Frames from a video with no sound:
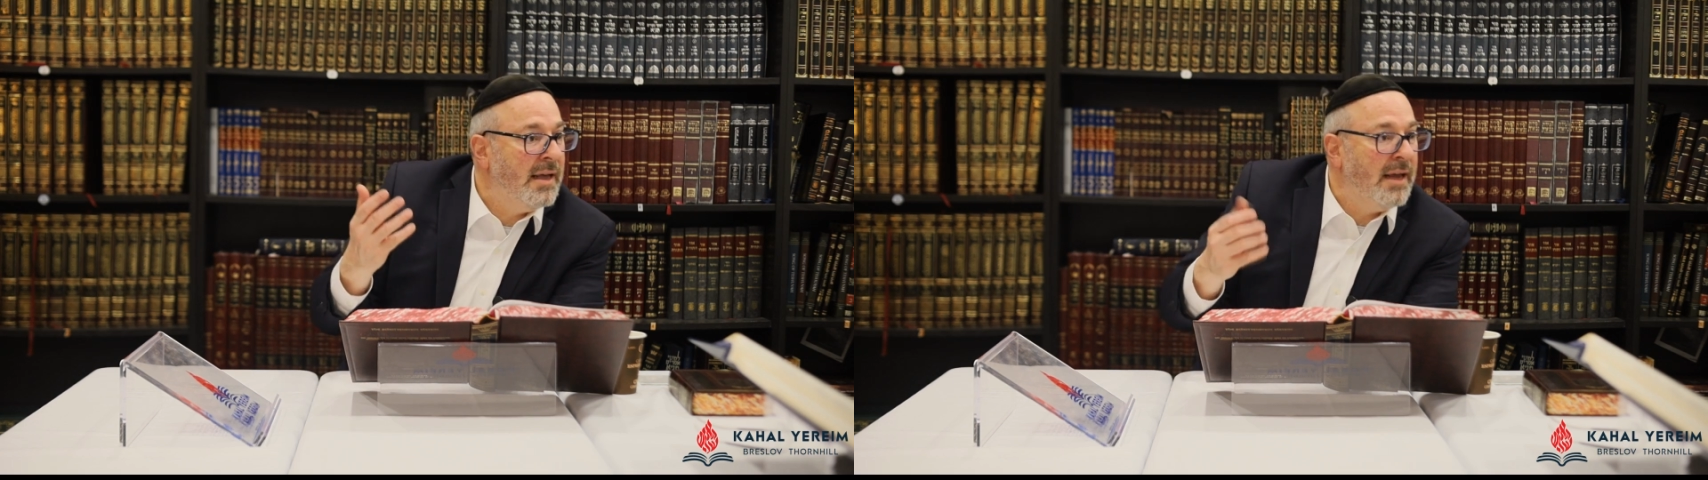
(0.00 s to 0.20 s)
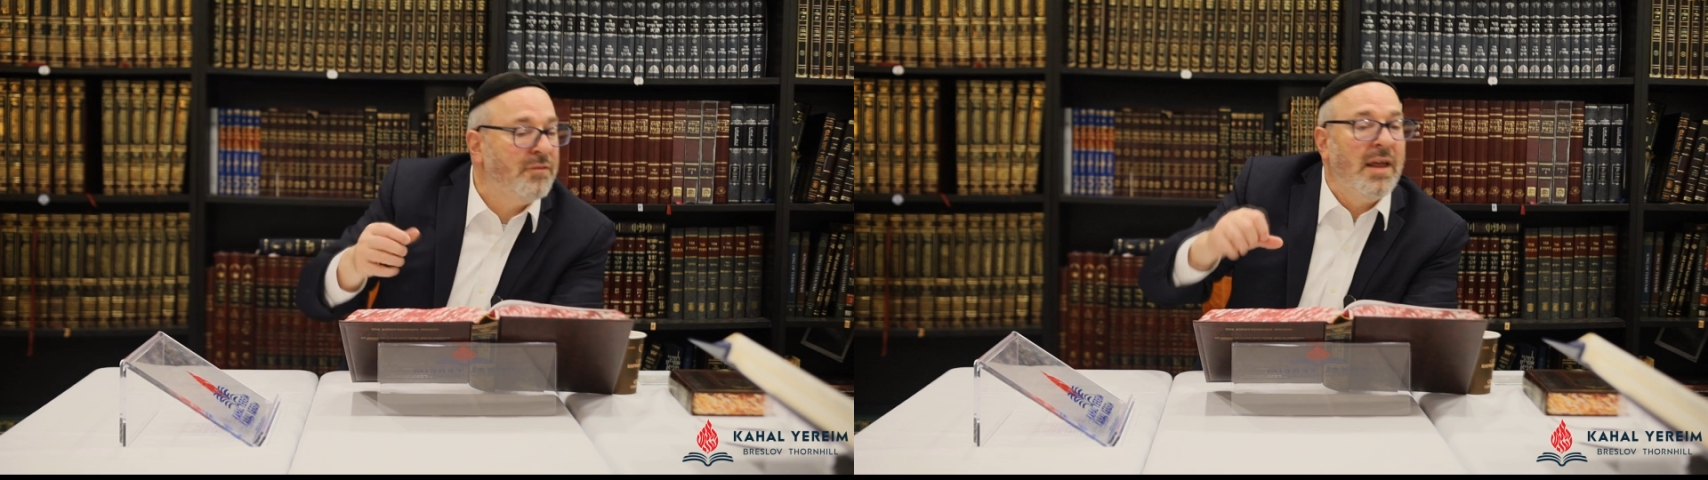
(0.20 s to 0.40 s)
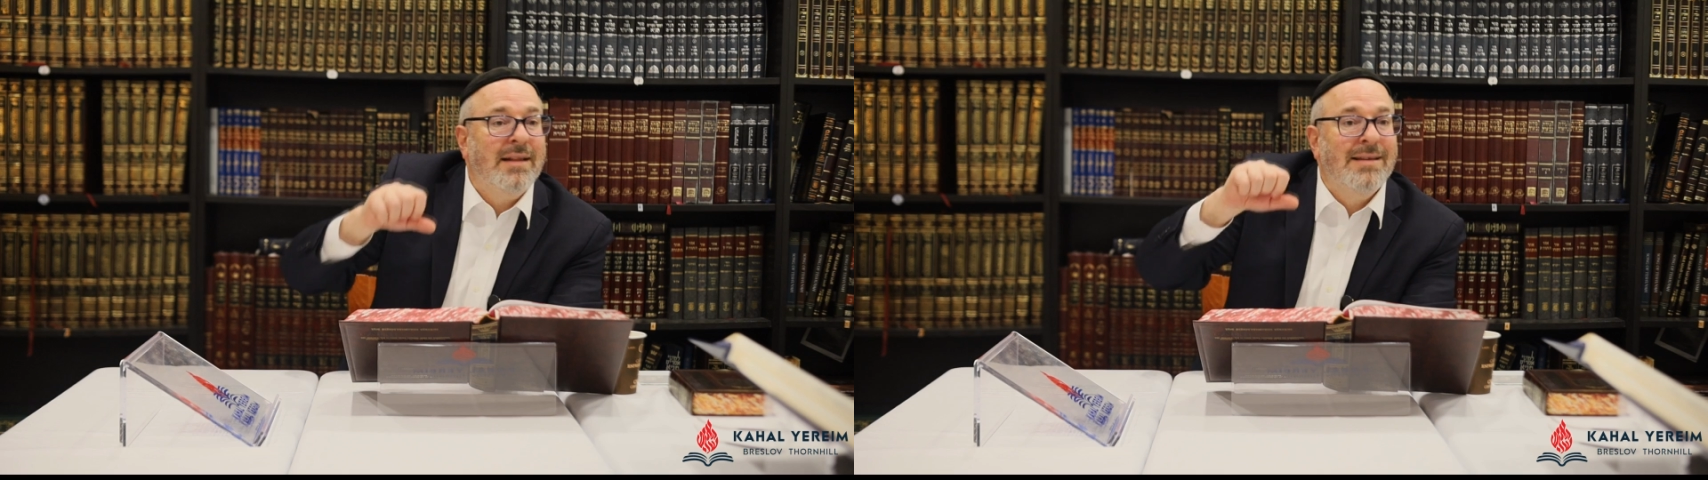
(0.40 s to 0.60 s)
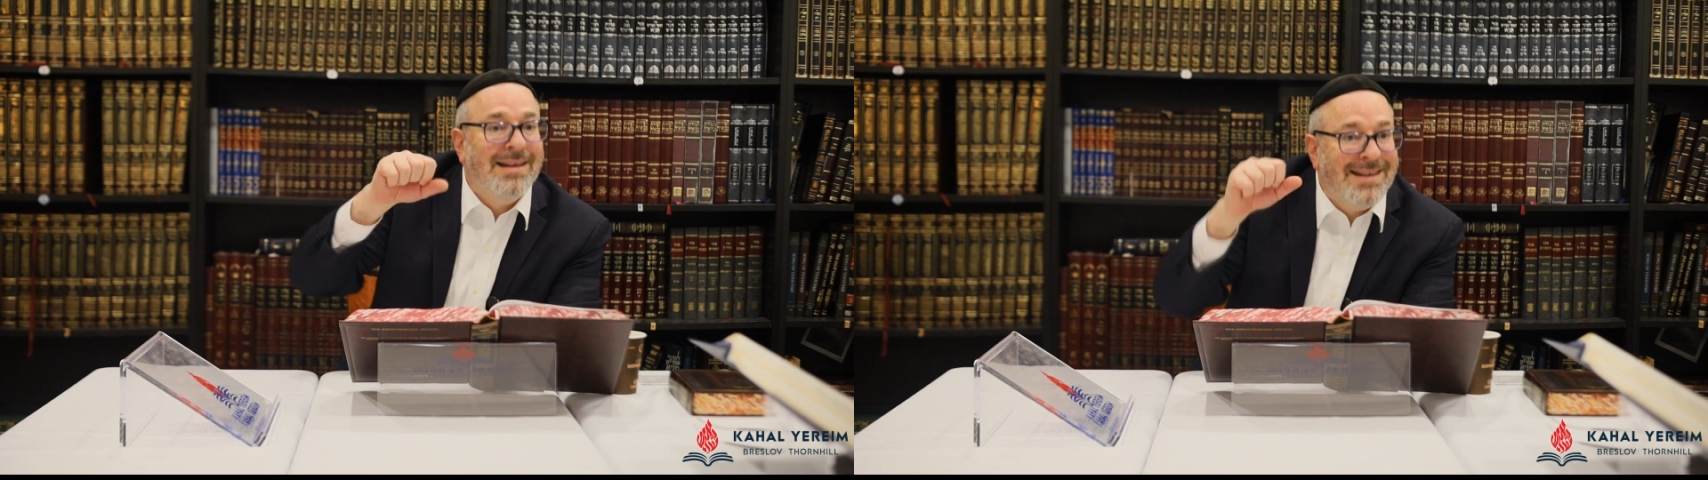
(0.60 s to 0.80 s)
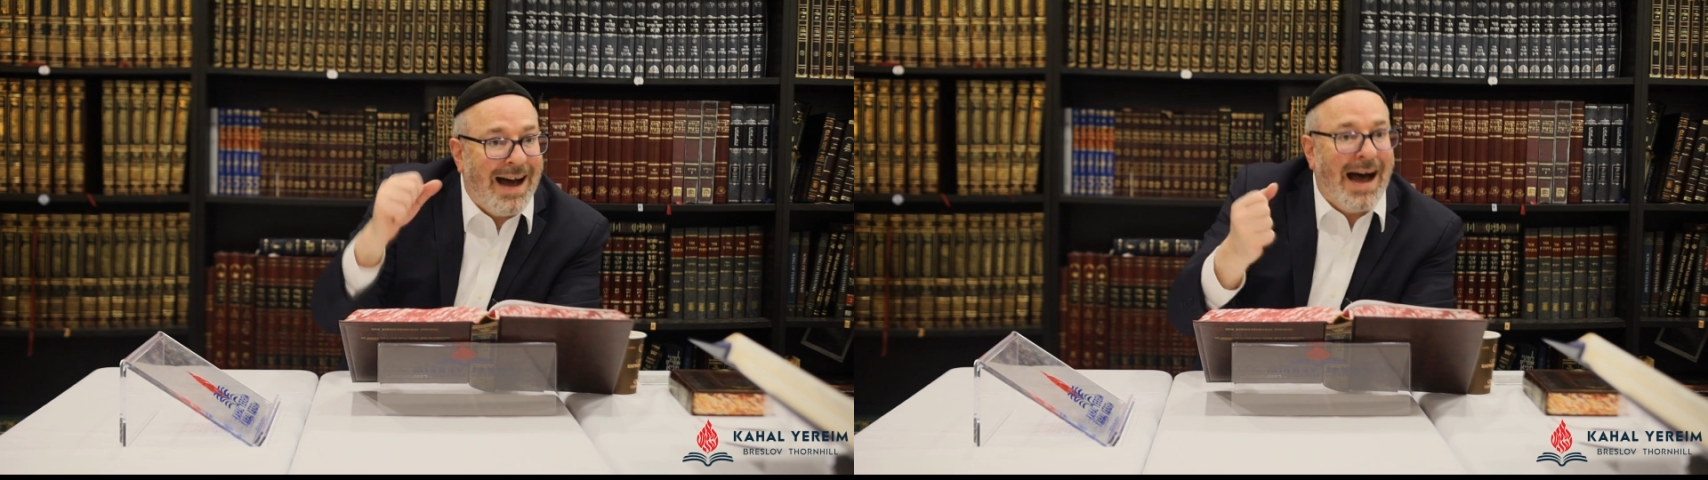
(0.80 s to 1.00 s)
if they
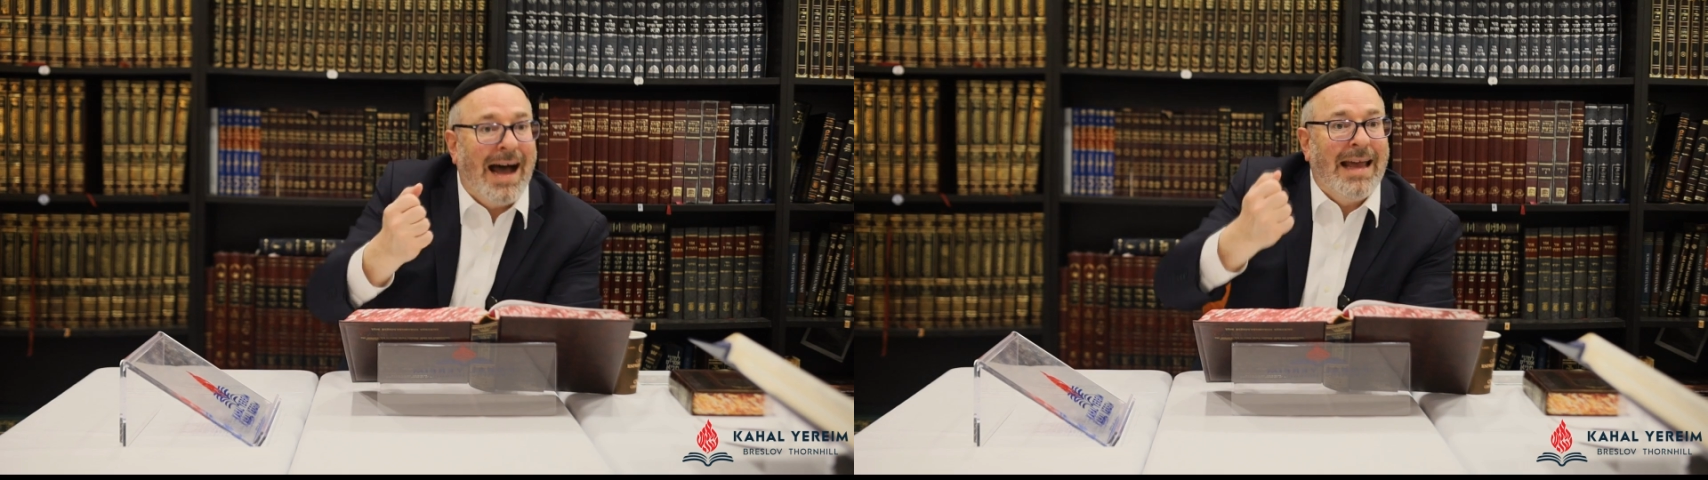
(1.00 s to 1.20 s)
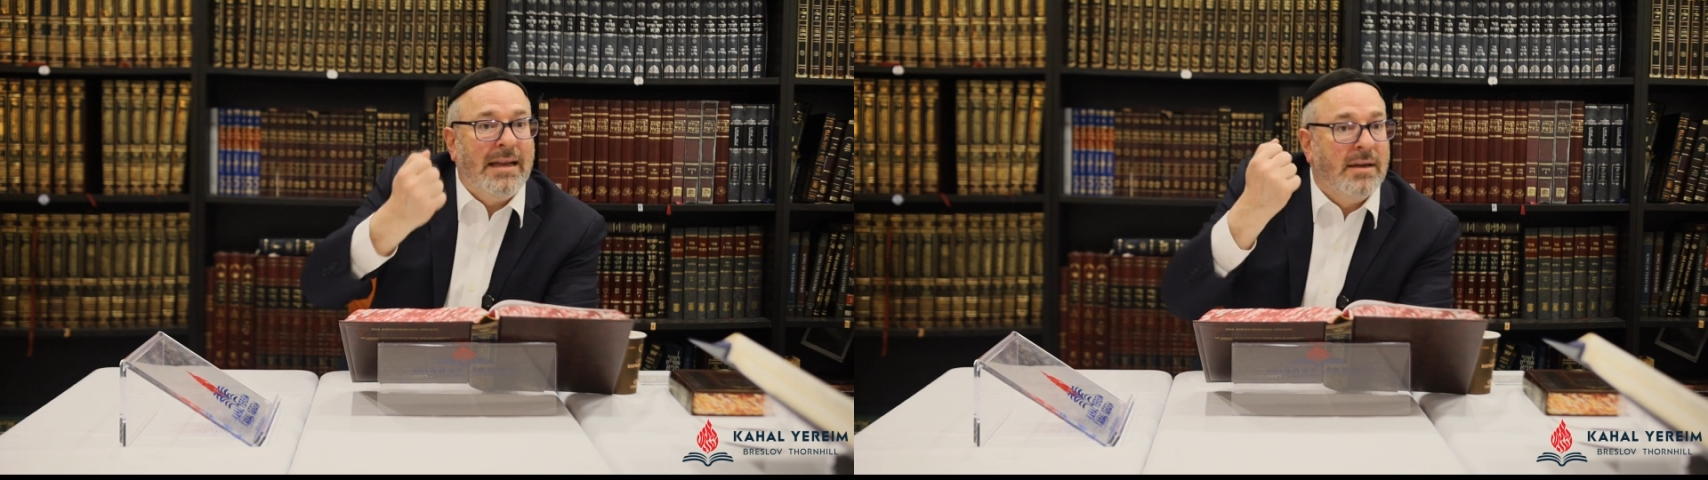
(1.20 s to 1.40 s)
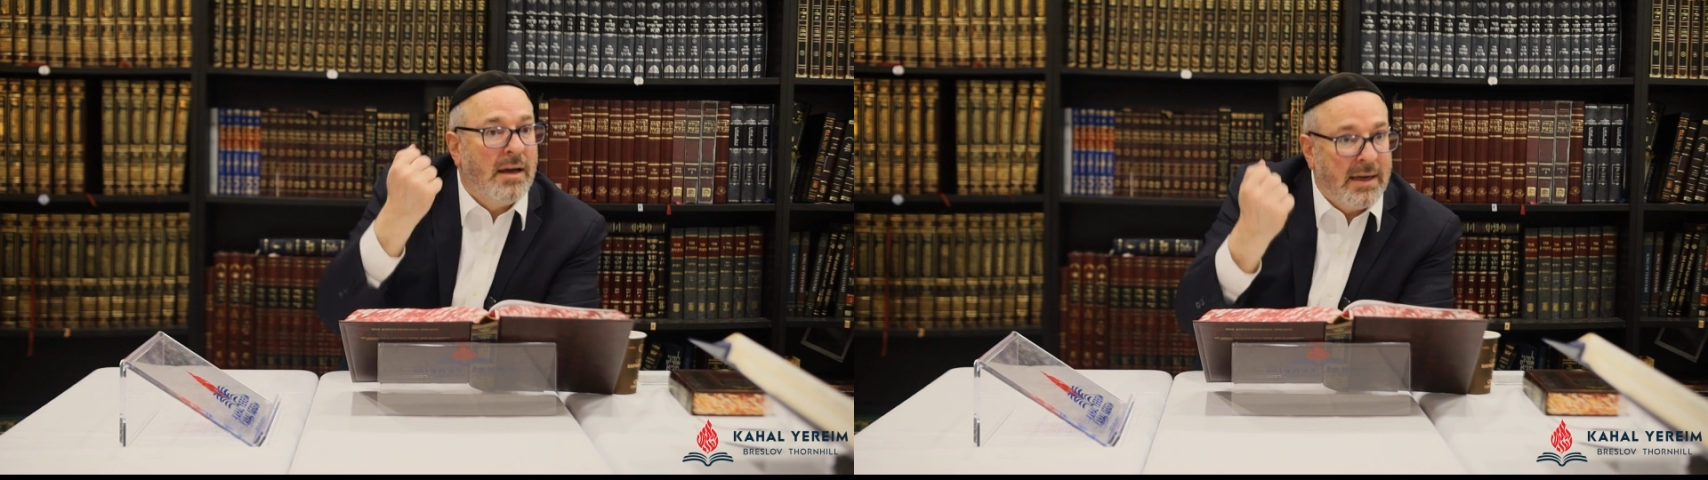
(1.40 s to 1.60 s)
denied.